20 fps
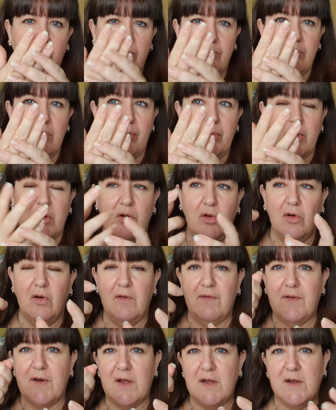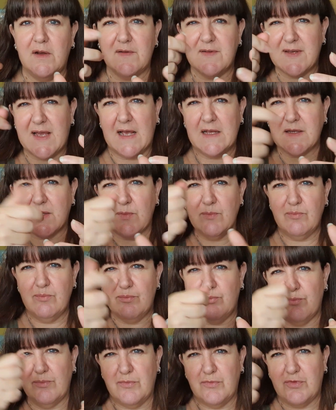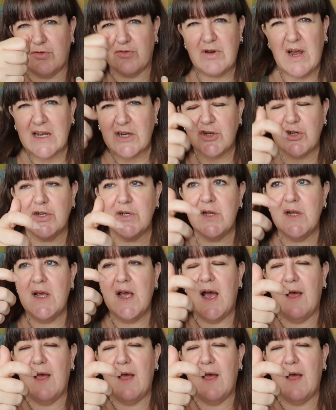a rubber glove to get some traction,